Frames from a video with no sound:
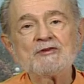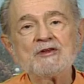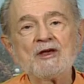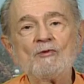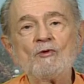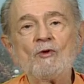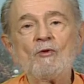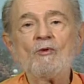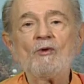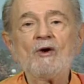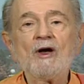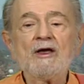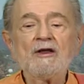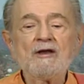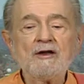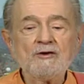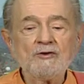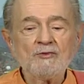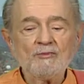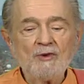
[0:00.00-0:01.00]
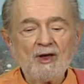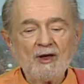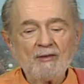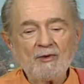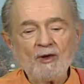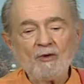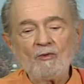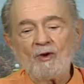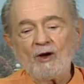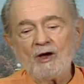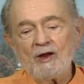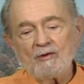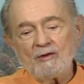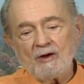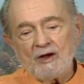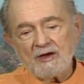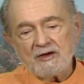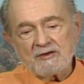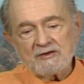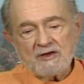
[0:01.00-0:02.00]
say, "Well, why did you make me? Why do
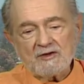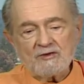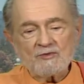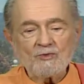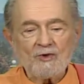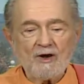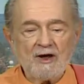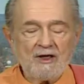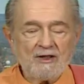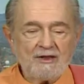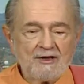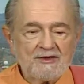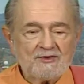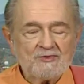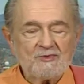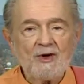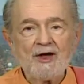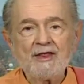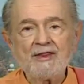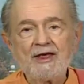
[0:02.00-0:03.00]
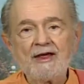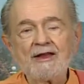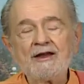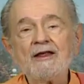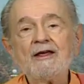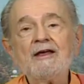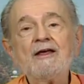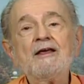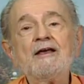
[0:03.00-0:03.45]
I exist? Why this? Why that?"